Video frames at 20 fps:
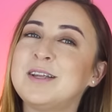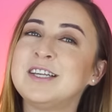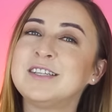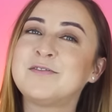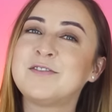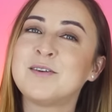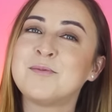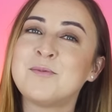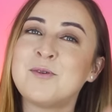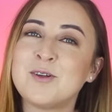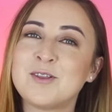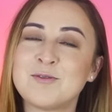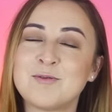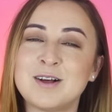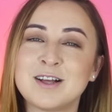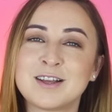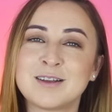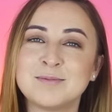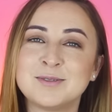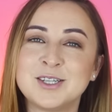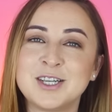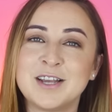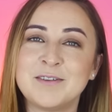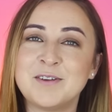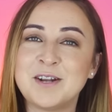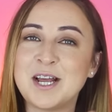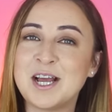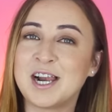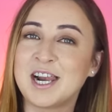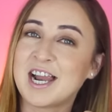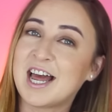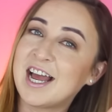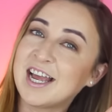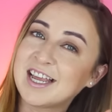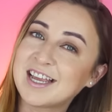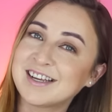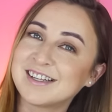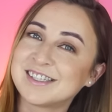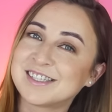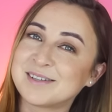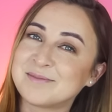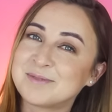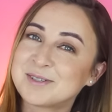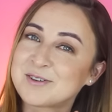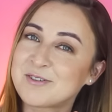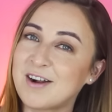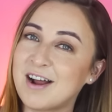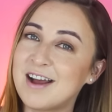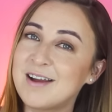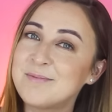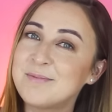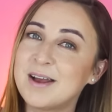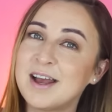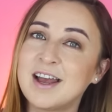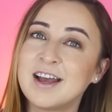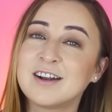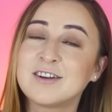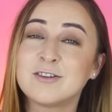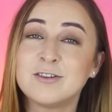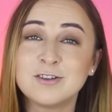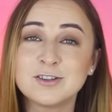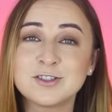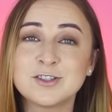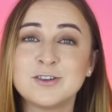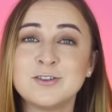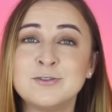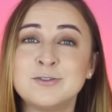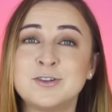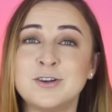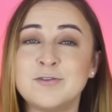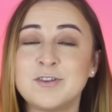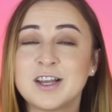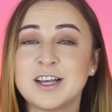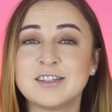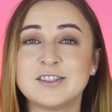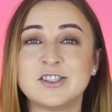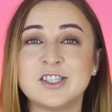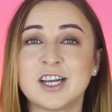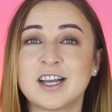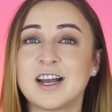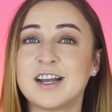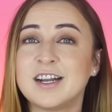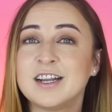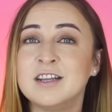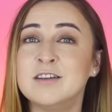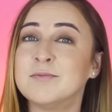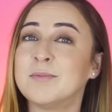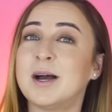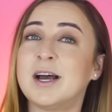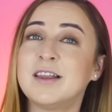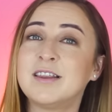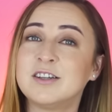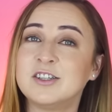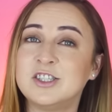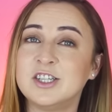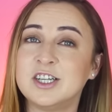please feel more than welcome to give it a like and subscribe. And also, don't forget to check out any of my other